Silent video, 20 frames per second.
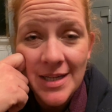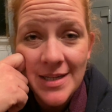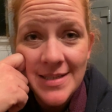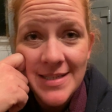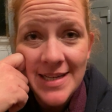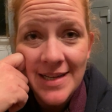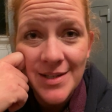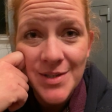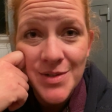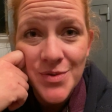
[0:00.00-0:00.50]
It
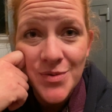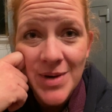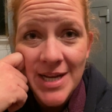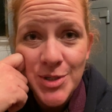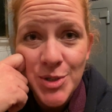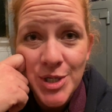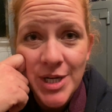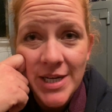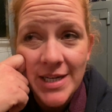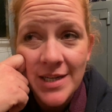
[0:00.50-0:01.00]
sounds
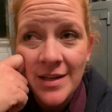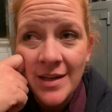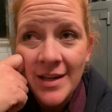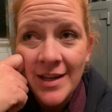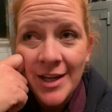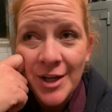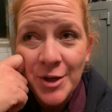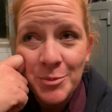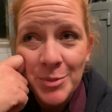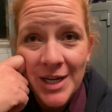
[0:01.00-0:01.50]
wretched,
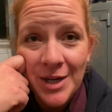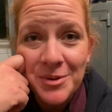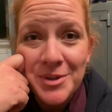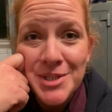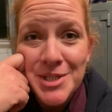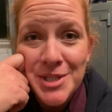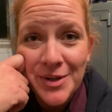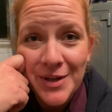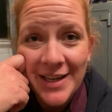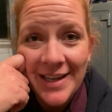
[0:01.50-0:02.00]
but I will
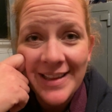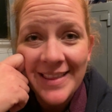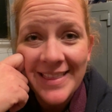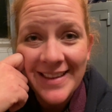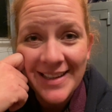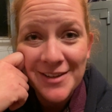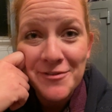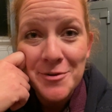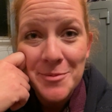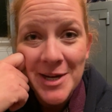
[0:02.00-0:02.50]
do
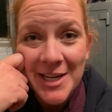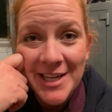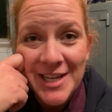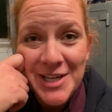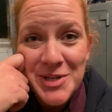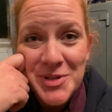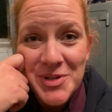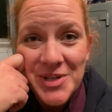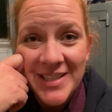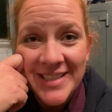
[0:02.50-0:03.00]
anything for my
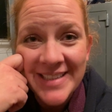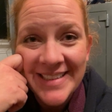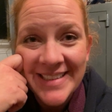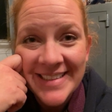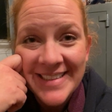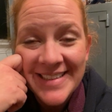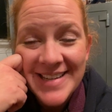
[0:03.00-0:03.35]
country.